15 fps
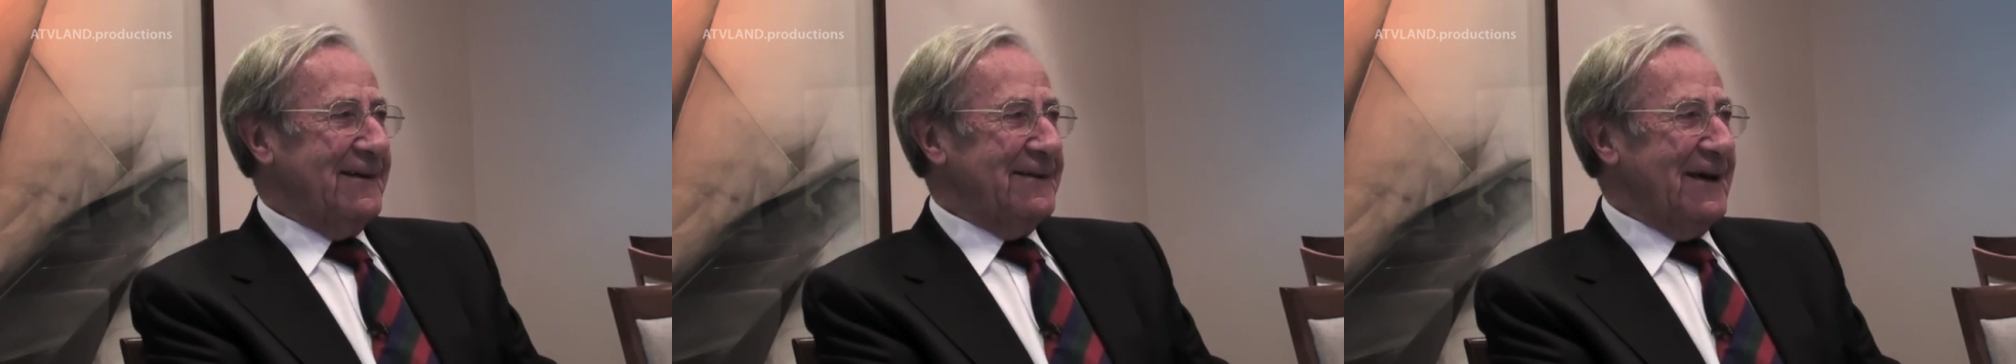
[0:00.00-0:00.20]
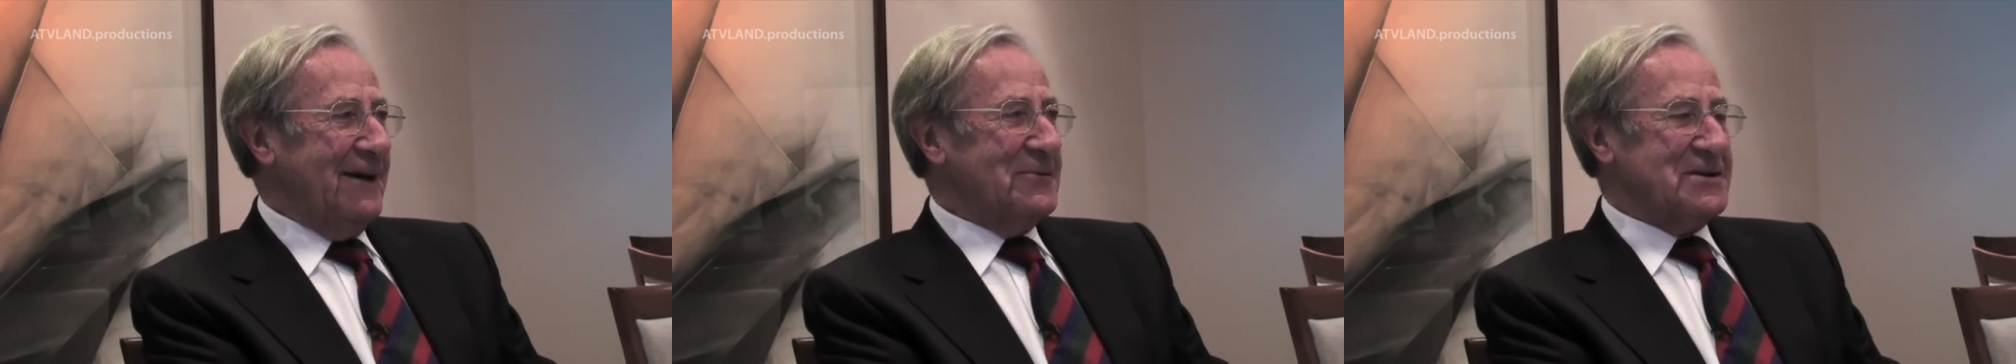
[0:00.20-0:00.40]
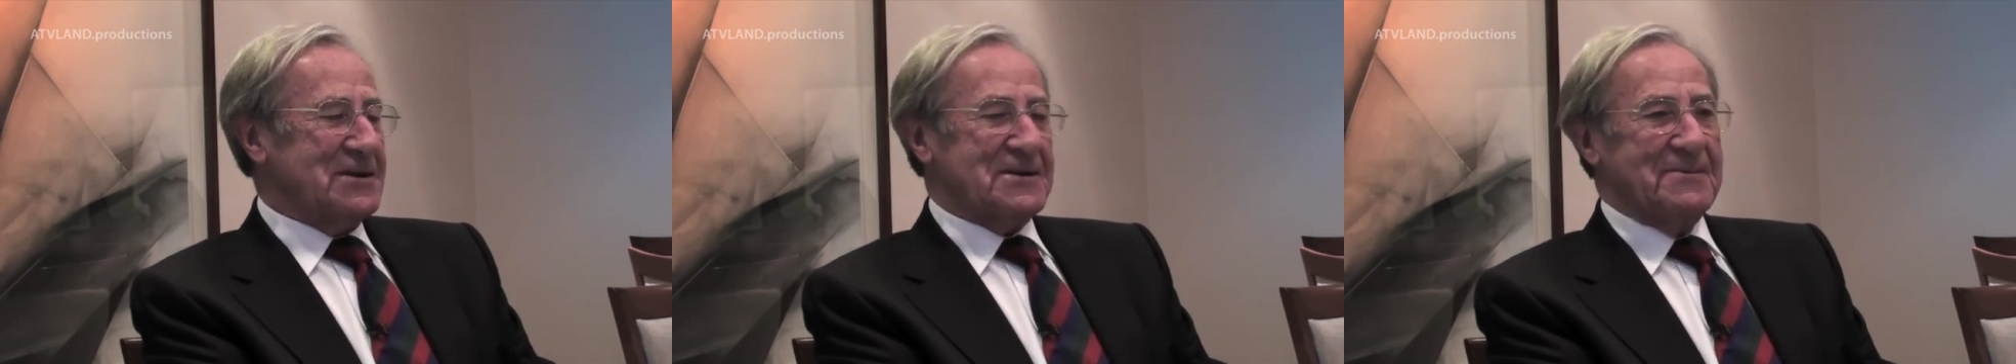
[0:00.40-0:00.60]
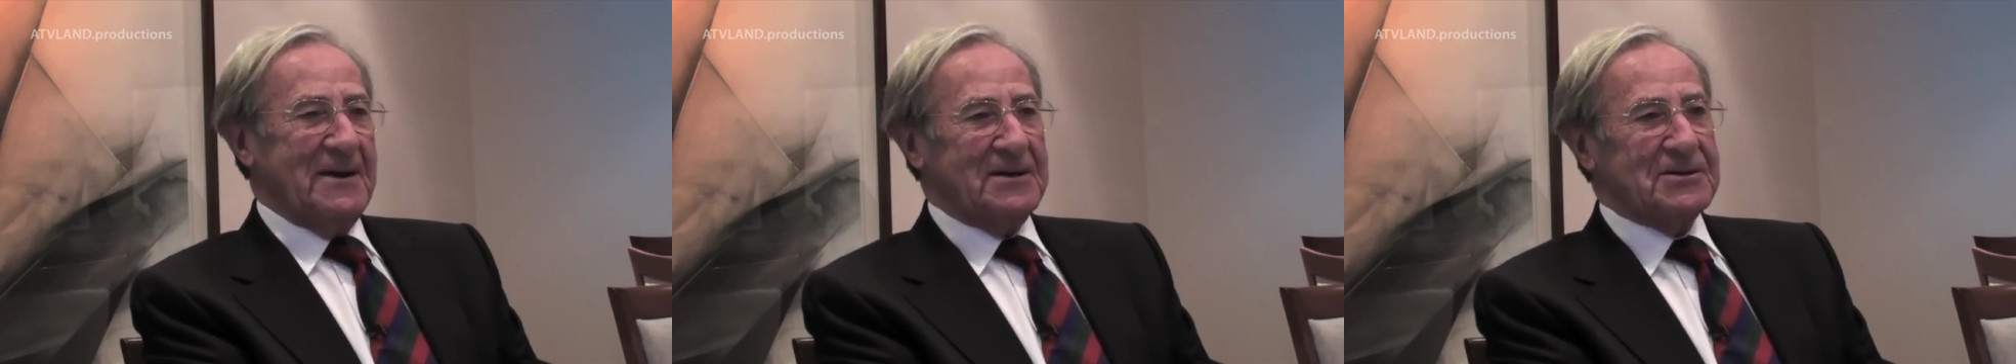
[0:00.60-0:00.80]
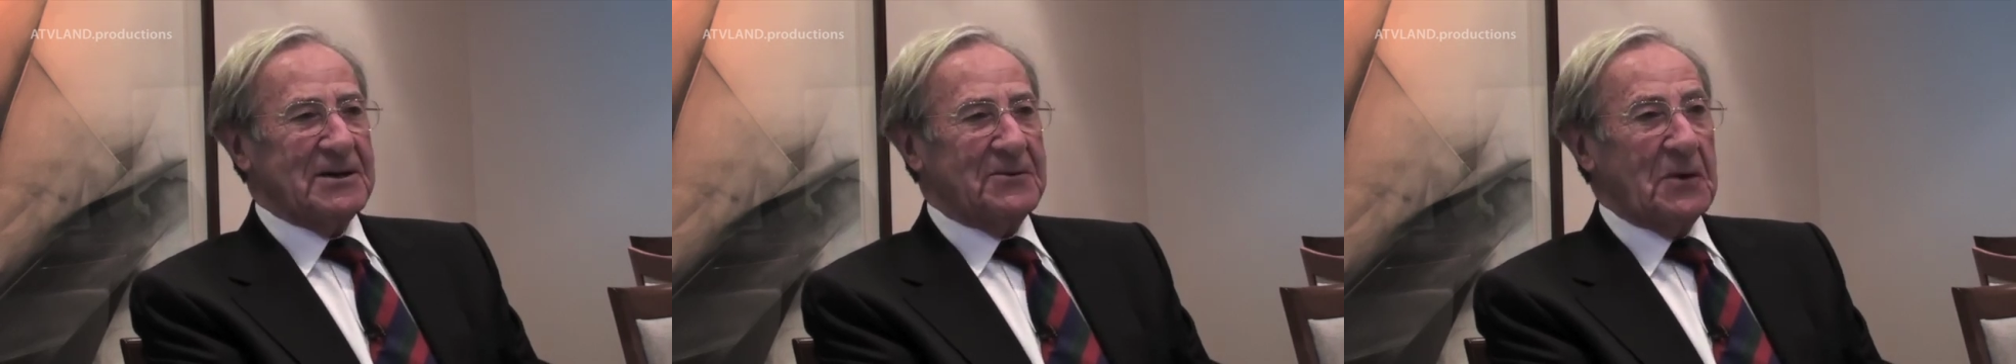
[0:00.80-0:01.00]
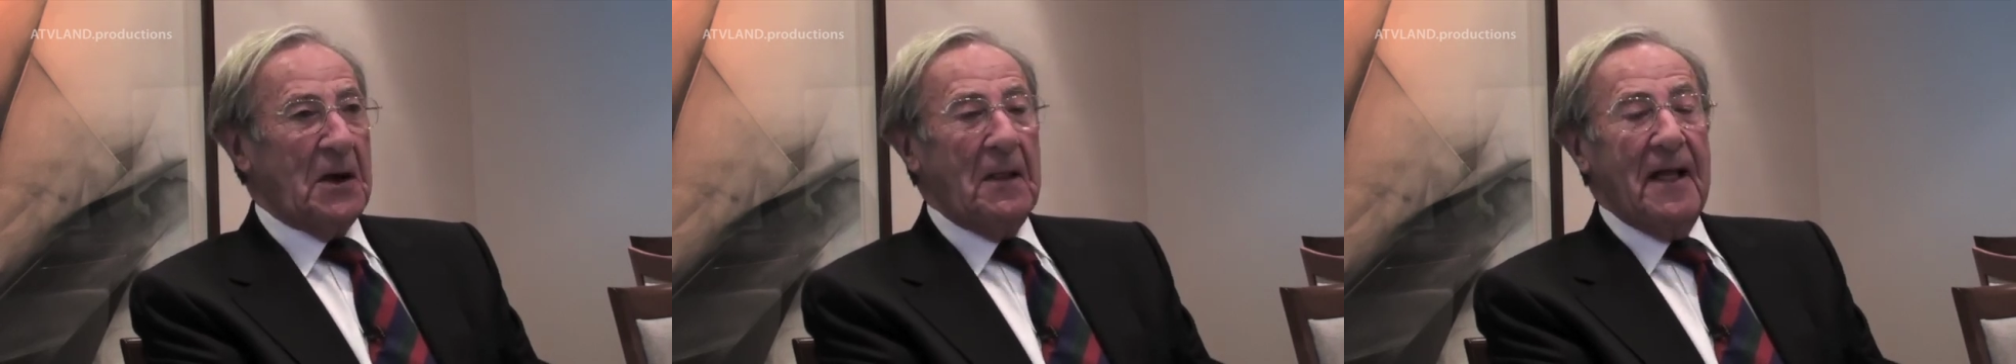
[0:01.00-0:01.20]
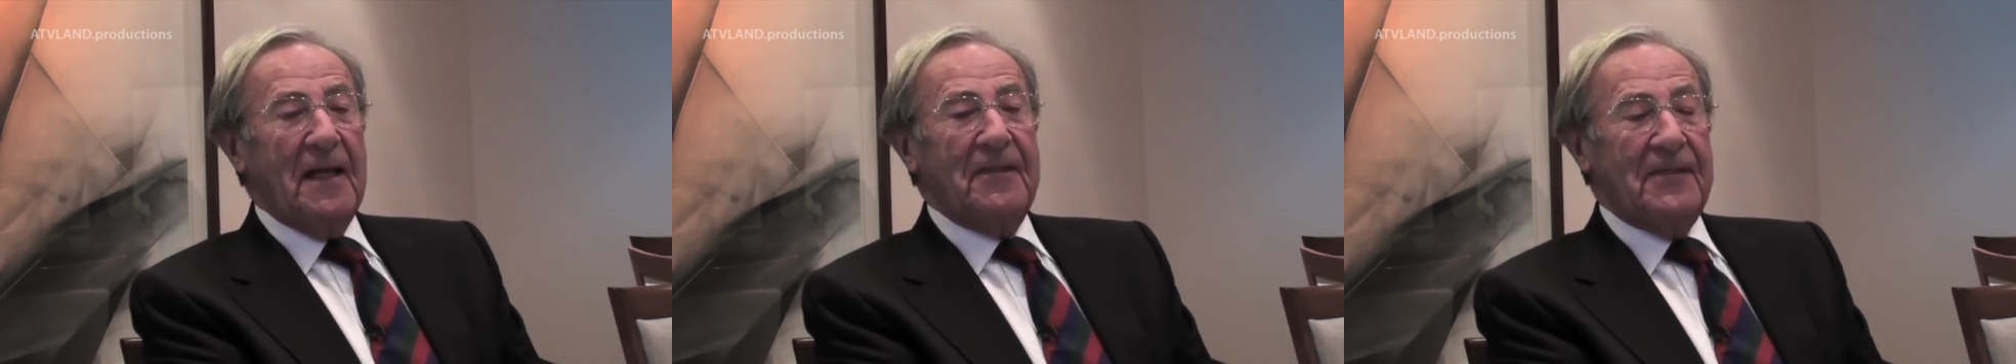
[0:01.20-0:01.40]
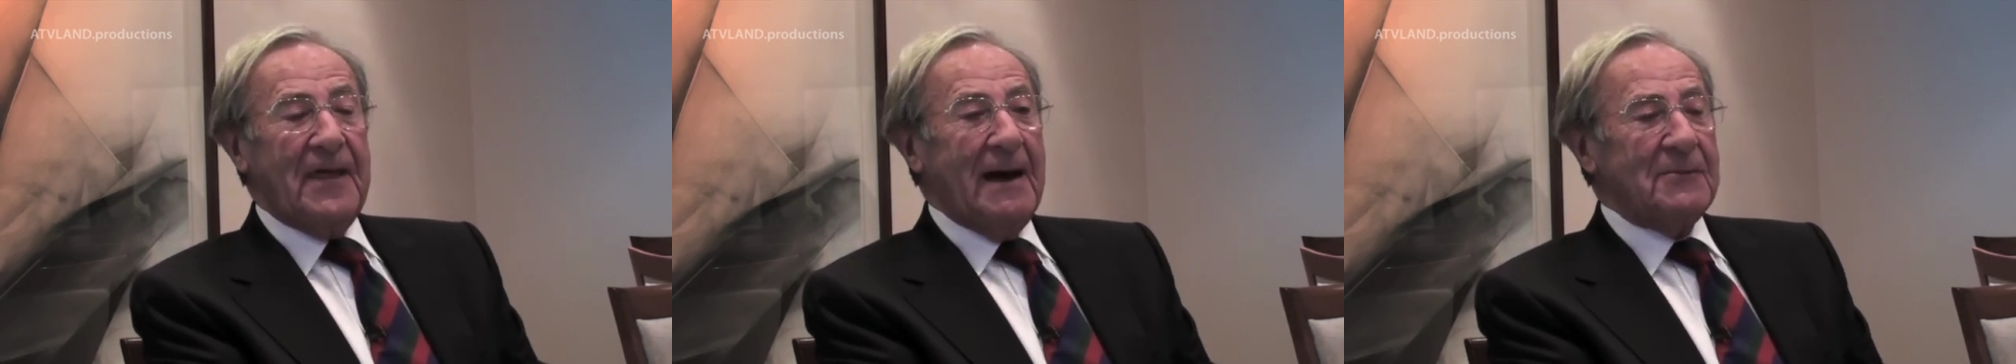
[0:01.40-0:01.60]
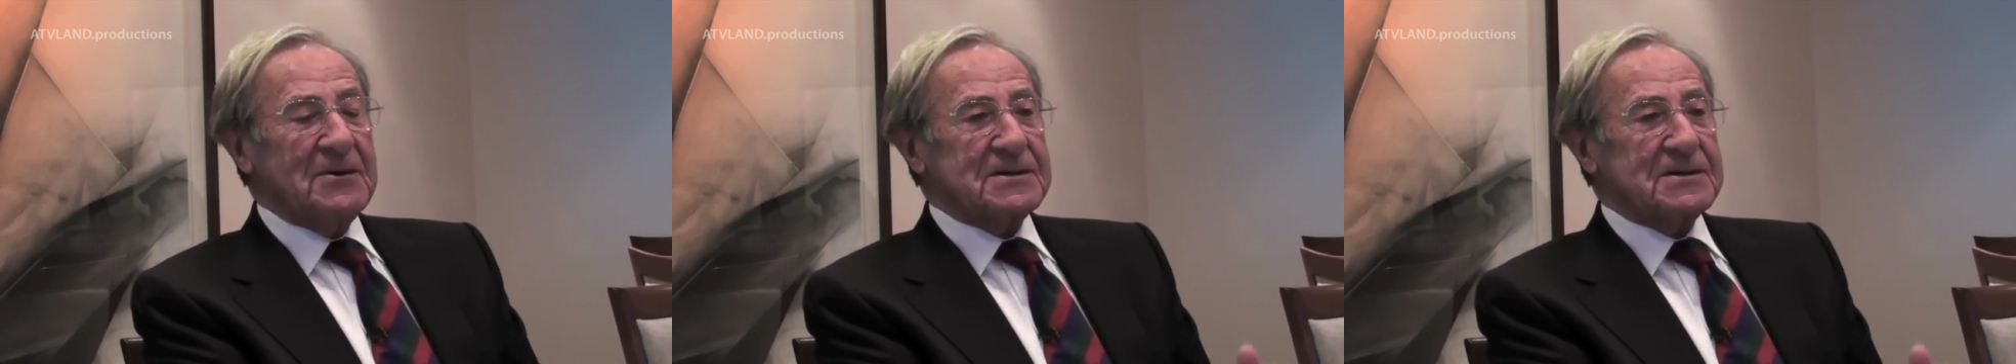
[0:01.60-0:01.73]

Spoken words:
That was a smashing quiz. That